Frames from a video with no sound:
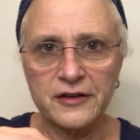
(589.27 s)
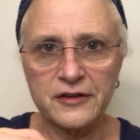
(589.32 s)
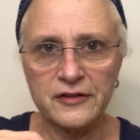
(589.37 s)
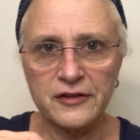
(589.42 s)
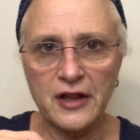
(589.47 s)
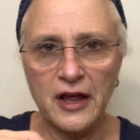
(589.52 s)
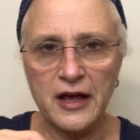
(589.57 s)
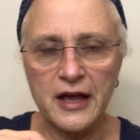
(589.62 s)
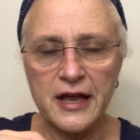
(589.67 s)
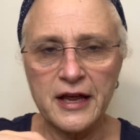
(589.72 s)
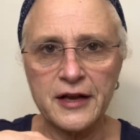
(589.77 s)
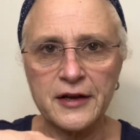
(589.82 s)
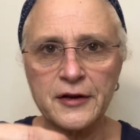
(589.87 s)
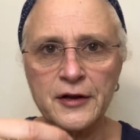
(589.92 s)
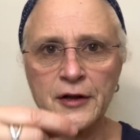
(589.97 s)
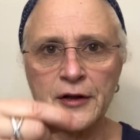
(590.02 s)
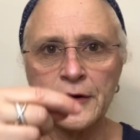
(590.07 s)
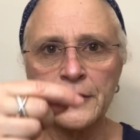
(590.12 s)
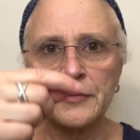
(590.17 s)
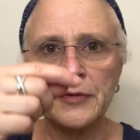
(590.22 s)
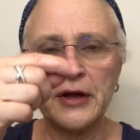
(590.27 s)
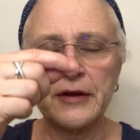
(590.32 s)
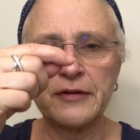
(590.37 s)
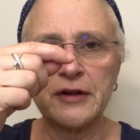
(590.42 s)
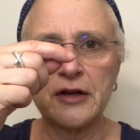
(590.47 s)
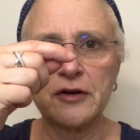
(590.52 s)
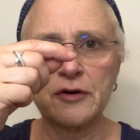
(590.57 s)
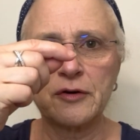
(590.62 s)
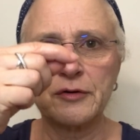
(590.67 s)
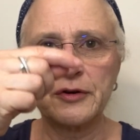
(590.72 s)
line and
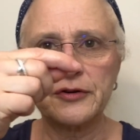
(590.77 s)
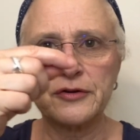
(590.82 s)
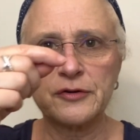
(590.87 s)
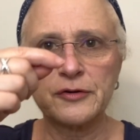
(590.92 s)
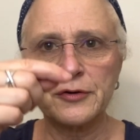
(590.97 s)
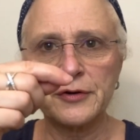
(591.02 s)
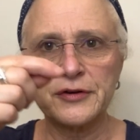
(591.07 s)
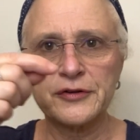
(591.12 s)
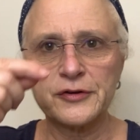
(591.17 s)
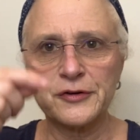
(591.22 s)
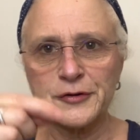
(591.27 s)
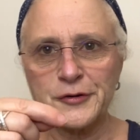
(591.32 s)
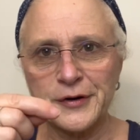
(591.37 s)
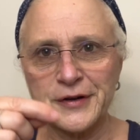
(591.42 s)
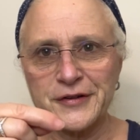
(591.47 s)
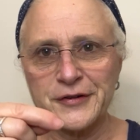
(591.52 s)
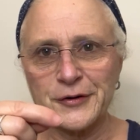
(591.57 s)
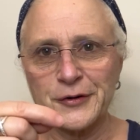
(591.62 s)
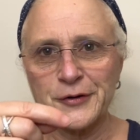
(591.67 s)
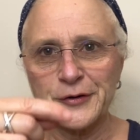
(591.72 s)
then crystal, crystal, crystal.